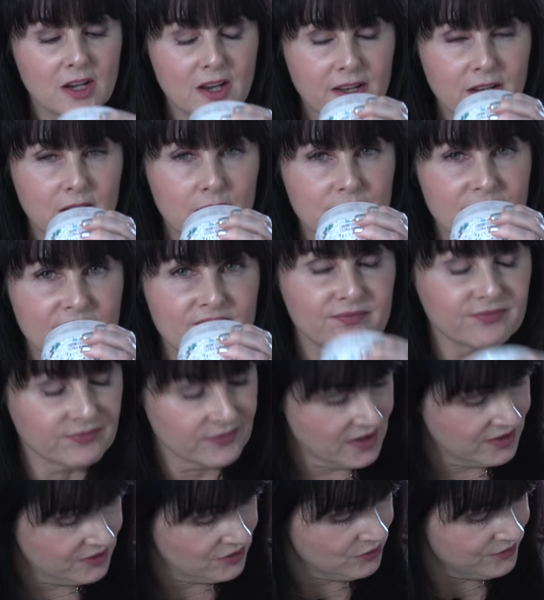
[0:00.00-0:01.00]
Like,
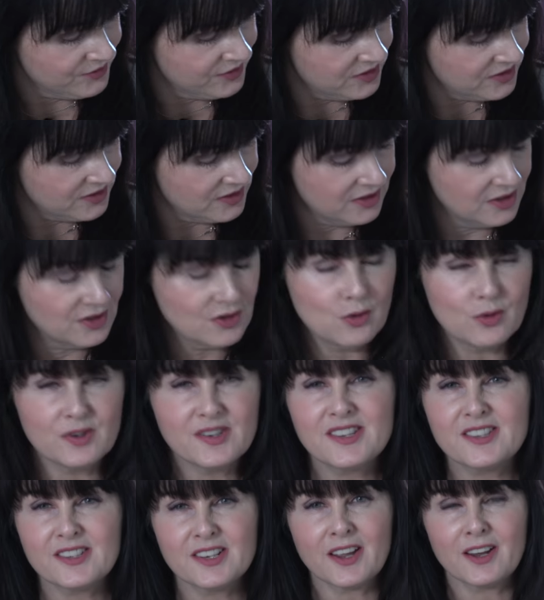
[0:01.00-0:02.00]
it doesn't, you know,
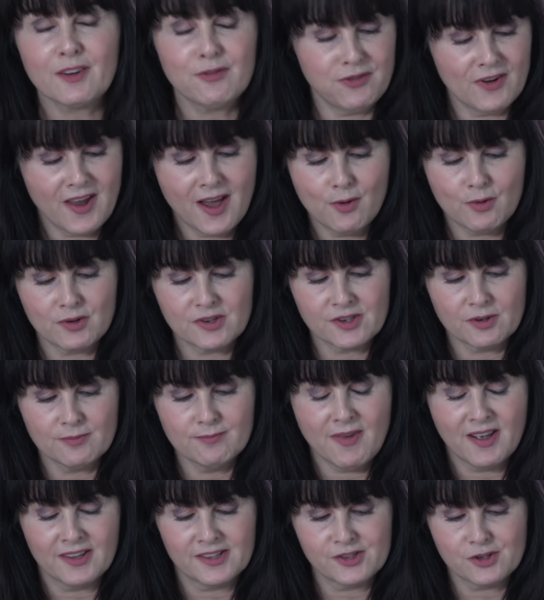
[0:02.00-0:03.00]
it isn't like flowers or
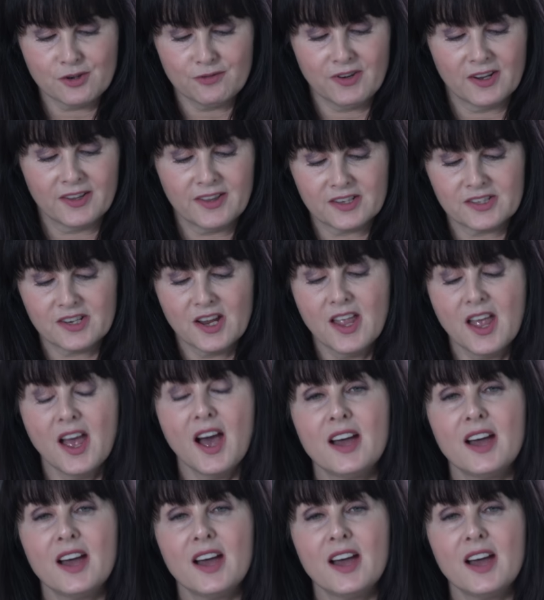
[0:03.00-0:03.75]
mad stuff like that.